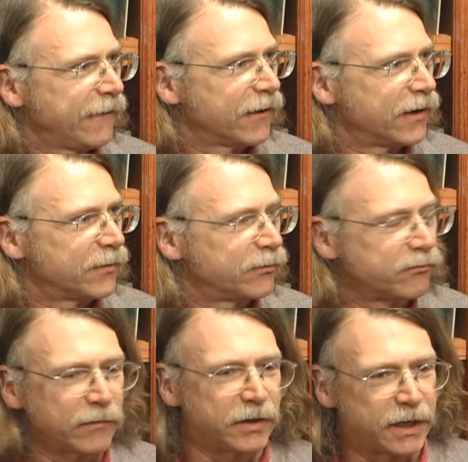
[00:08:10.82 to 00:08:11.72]

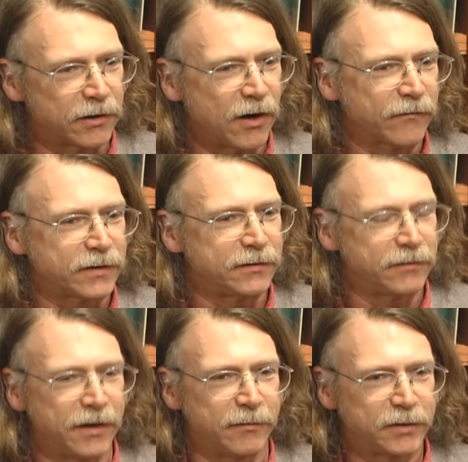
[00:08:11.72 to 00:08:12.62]
Um, Lincoln often um,